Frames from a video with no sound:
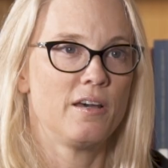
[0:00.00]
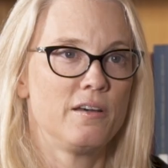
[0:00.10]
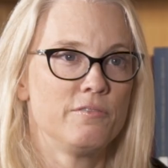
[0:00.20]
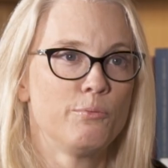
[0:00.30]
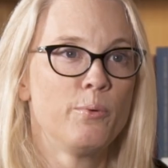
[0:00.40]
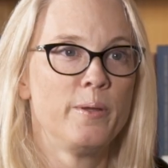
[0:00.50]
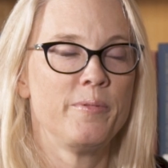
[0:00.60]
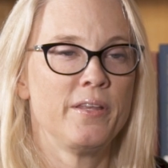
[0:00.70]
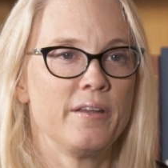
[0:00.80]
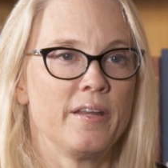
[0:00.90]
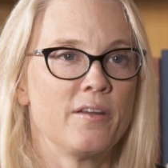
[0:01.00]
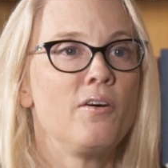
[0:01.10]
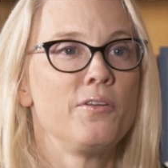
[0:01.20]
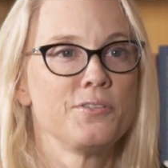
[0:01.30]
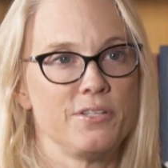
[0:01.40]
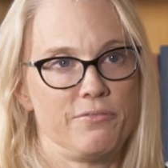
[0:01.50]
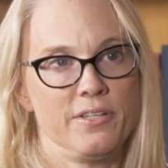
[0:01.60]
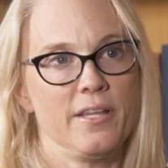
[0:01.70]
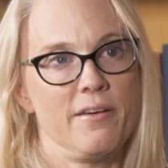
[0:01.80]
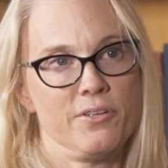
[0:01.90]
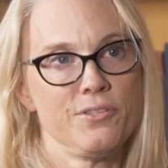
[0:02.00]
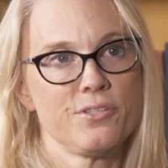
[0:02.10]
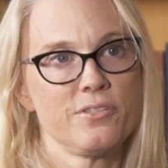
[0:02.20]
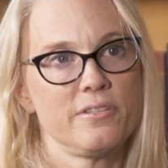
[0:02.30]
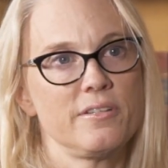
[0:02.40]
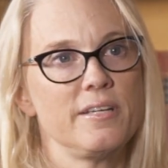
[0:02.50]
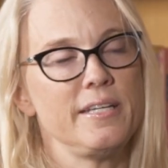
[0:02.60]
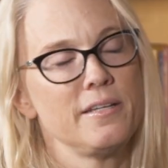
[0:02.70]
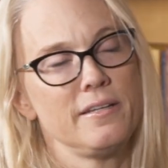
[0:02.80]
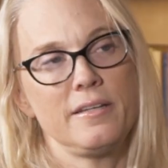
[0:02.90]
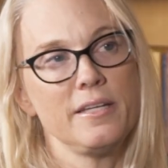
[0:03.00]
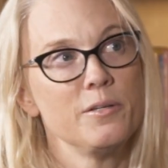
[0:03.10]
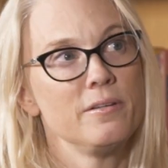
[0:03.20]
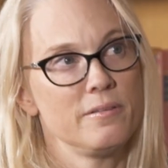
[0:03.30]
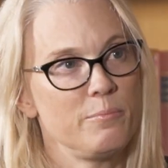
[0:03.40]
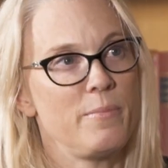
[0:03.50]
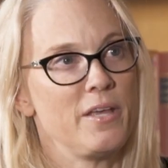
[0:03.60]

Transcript: of women at all different levels in